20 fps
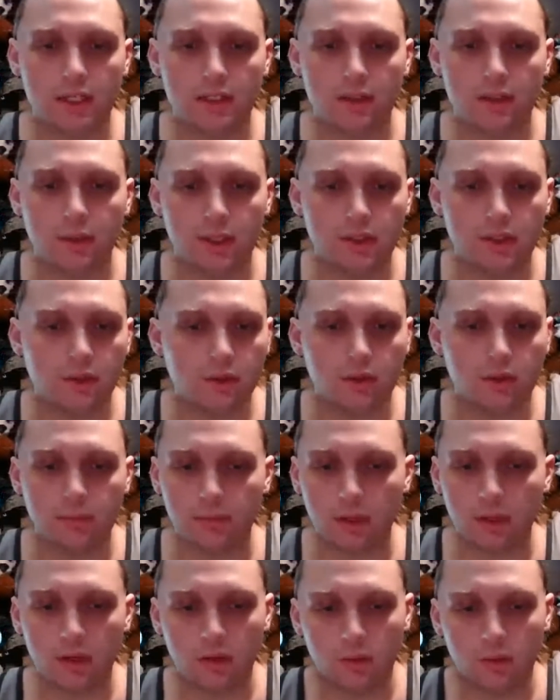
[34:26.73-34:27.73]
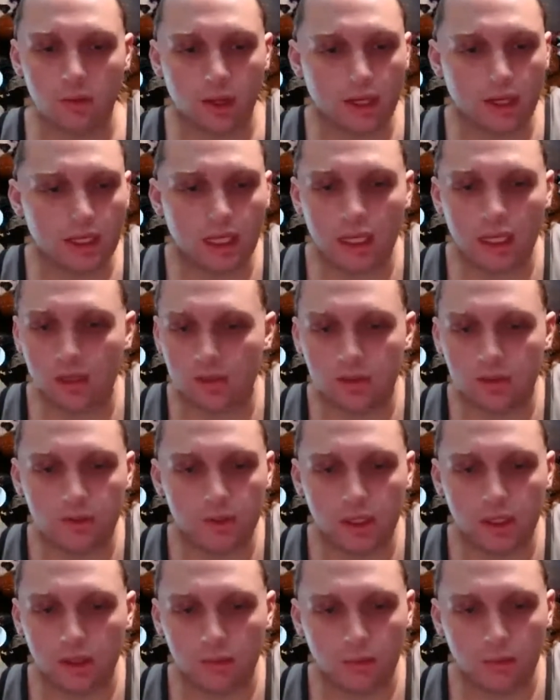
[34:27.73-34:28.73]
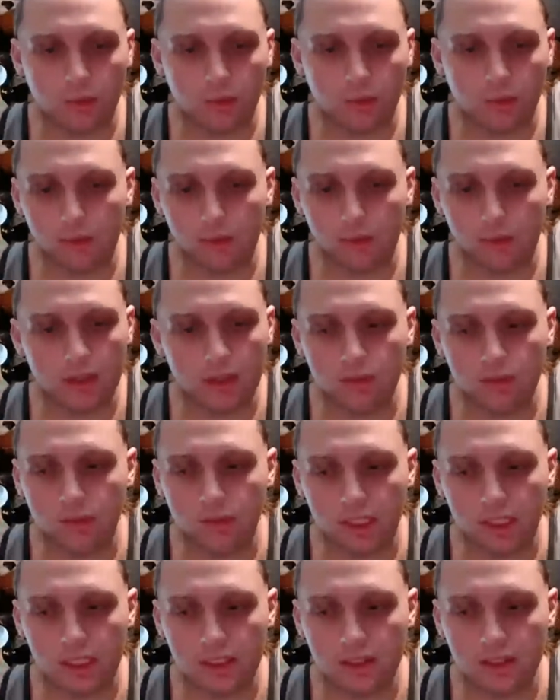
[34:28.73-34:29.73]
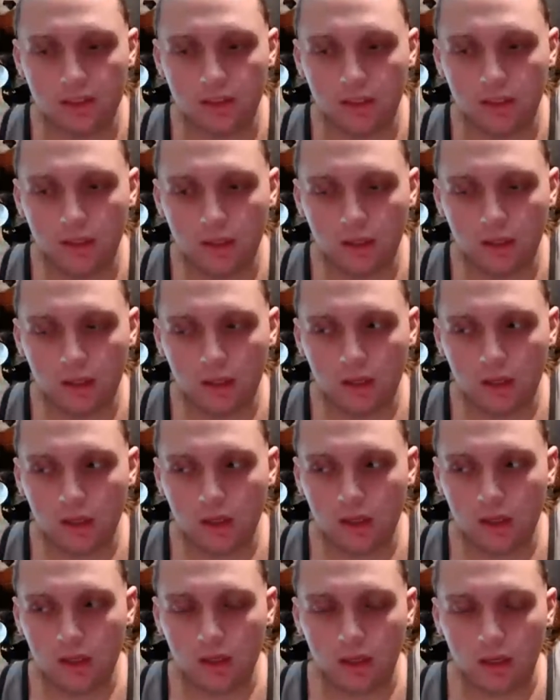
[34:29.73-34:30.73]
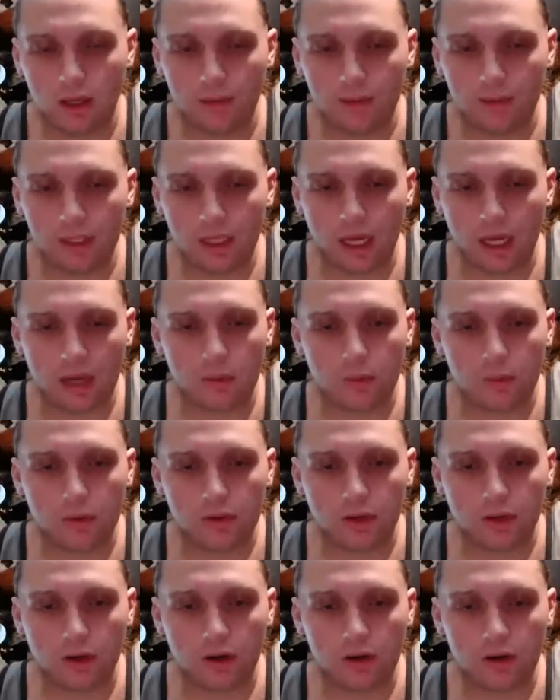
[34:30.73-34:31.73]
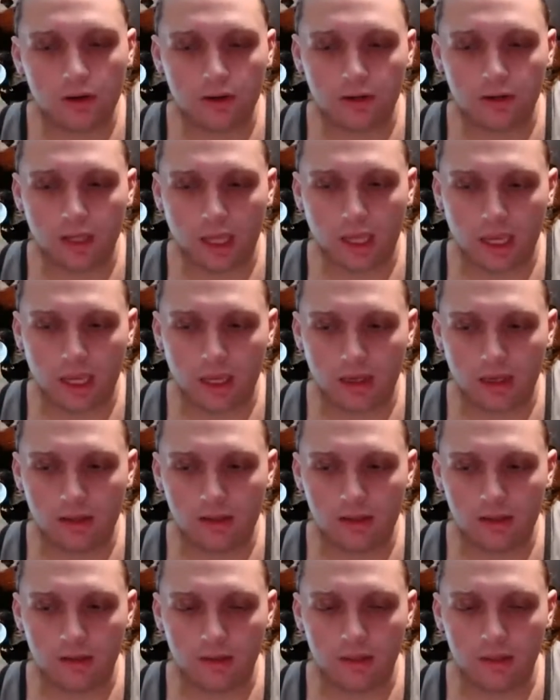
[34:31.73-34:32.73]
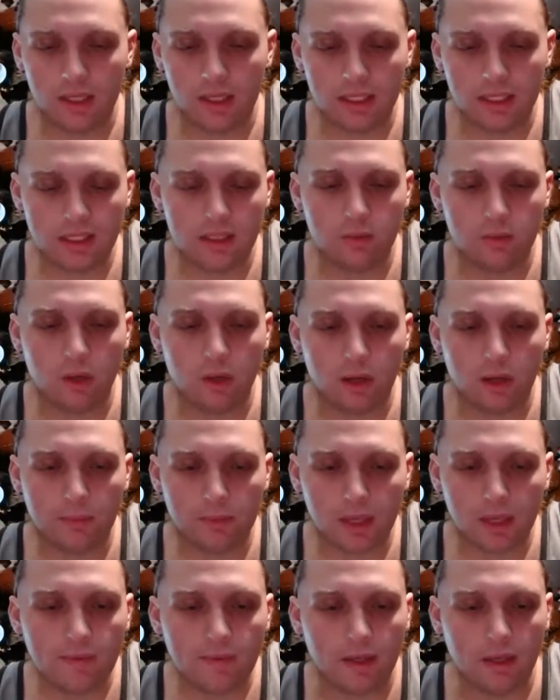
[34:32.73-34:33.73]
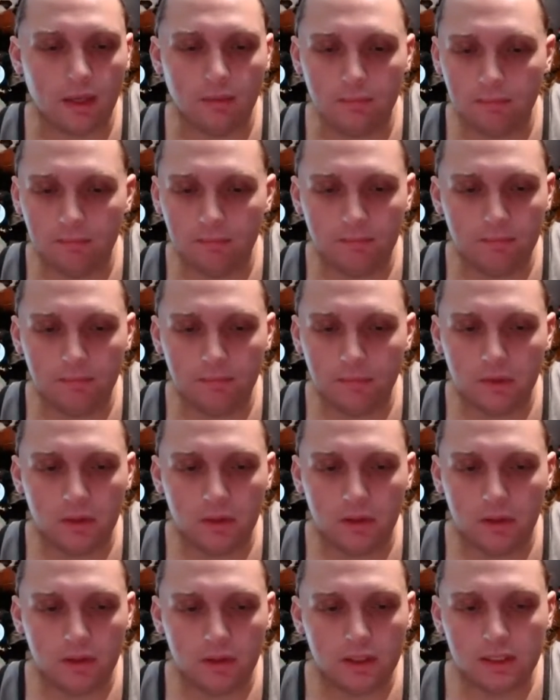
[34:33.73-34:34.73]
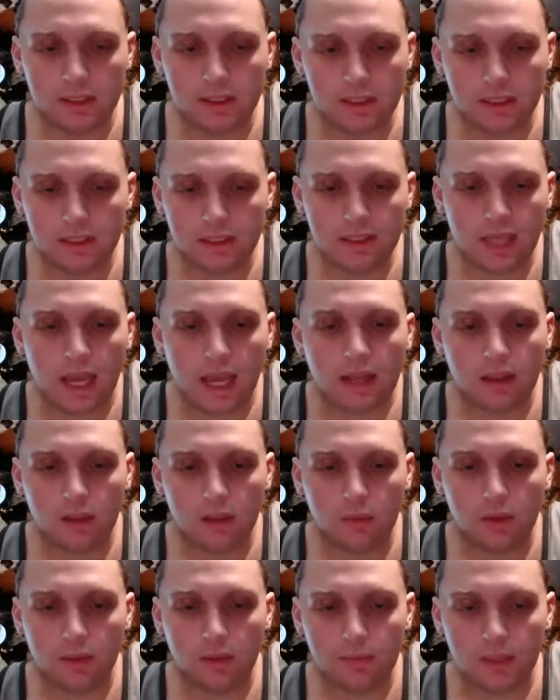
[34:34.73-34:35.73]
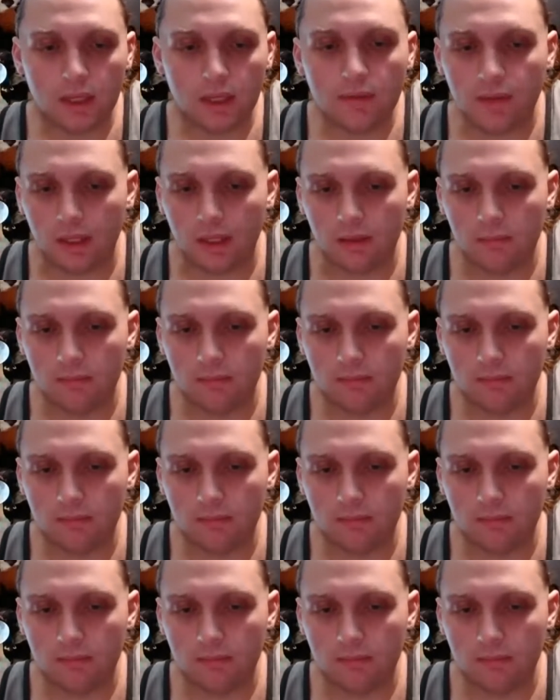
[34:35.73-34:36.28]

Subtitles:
So I told them, no, I can't do it anymore. I'm not doing this. I mean, I worked hard, and this is what I'm given. This is exactly what I'm given.